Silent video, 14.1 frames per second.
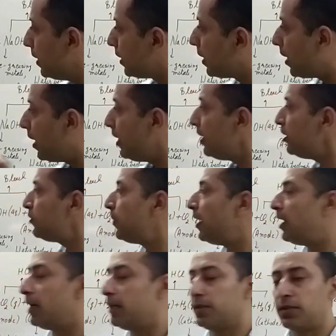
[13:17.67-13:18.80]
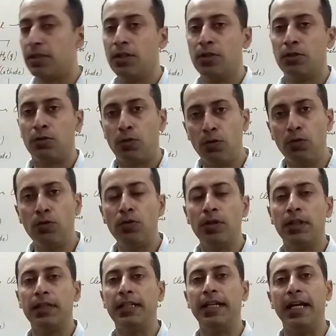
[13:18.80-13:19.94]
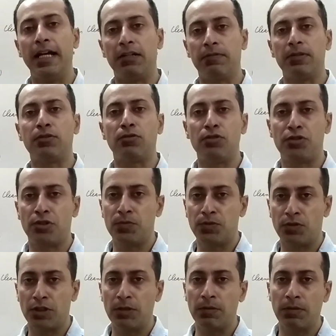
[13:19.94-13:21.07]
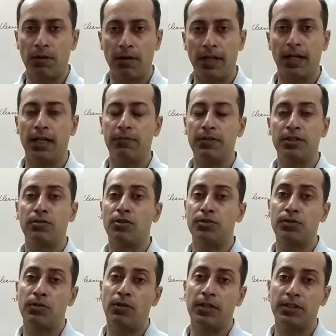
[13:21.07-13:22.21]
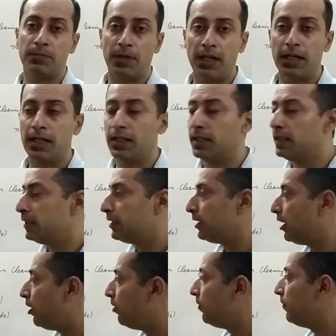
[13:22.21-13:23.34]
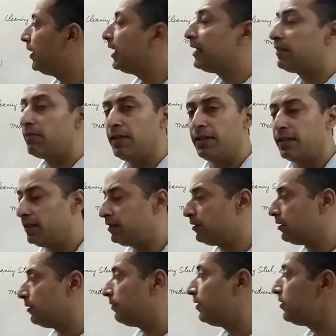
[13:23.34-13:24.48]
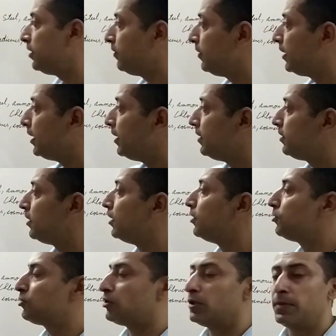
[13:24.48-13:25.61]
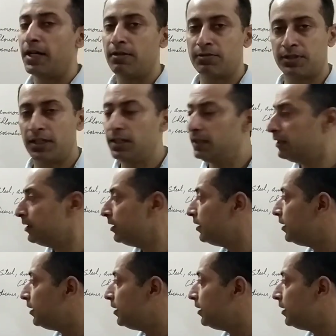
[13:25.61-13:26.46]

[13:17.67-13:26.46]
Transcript: current is passed through the aqueous solution of sodium chloride, which is also called as brine, now we get three things. The first thing we get is sodium hydroxide,